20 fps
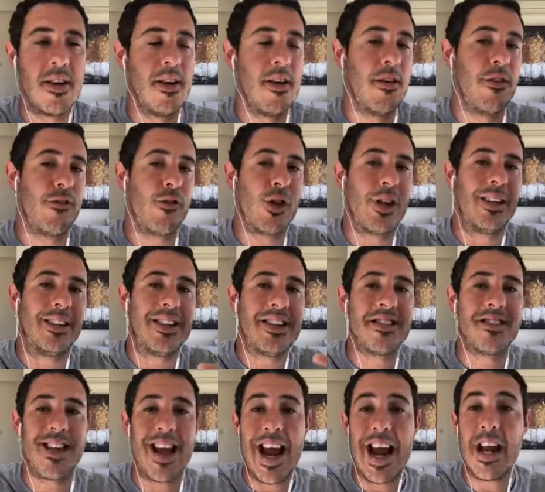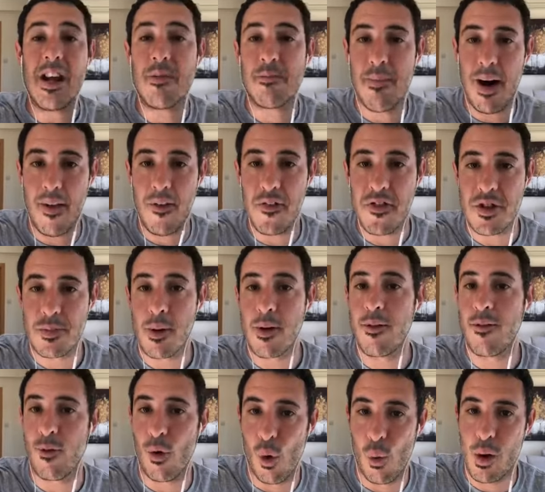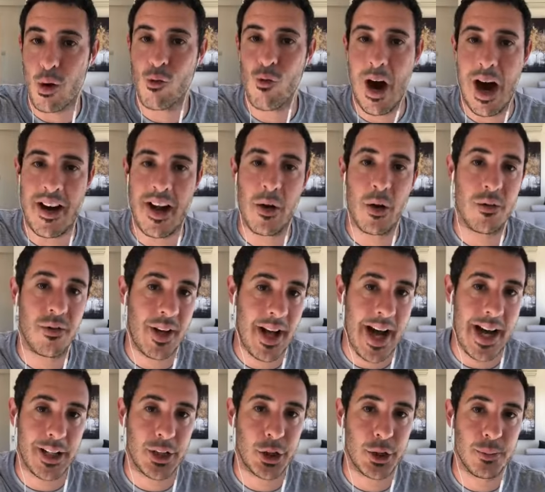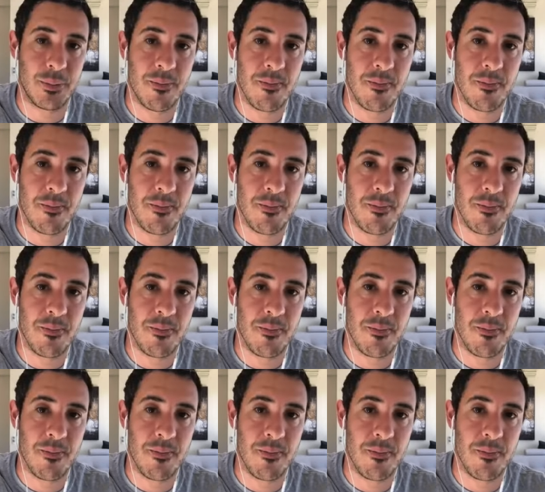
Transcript: for at least 8 months before we ran out of cash.